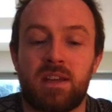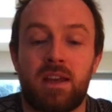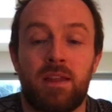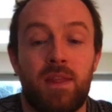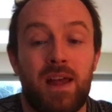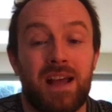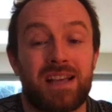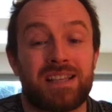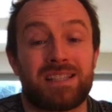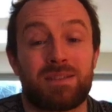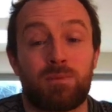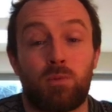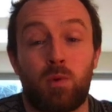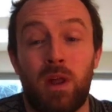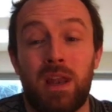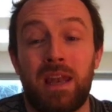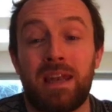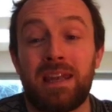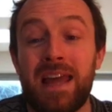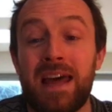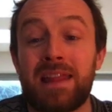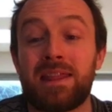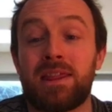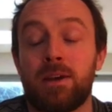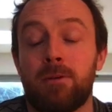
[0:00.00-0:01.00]
and that's what
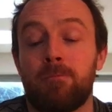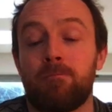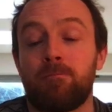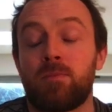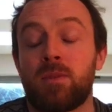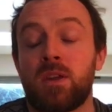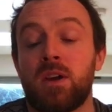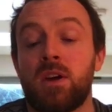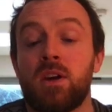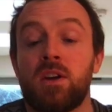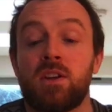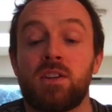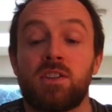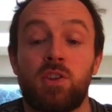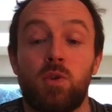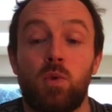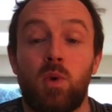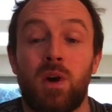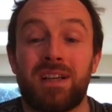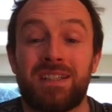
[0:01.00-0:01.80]
led them to